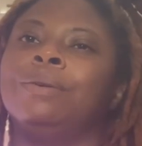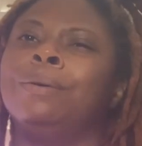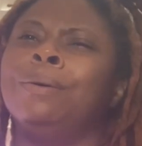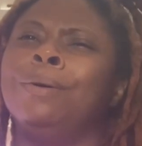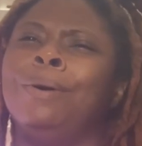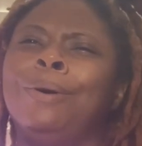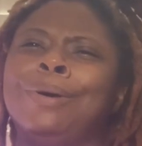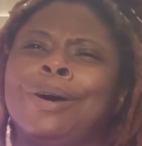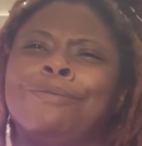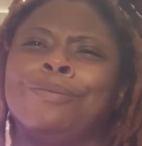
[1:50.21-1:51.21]

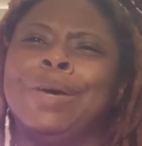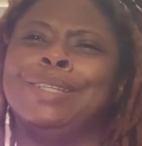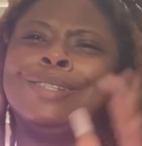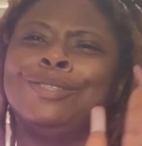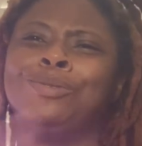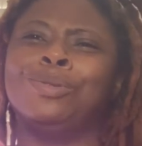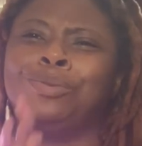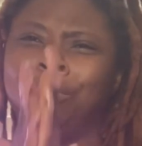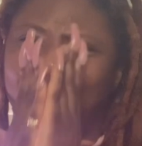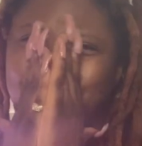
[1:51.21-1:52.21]
Ooh, confirmation
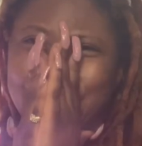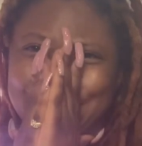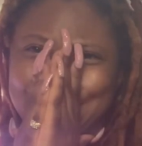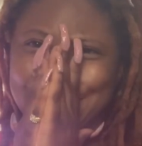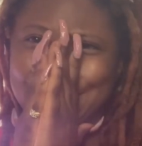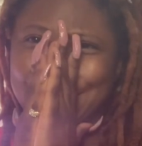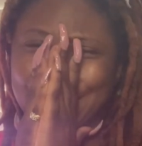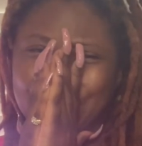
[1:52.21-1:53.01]
222 what I said there.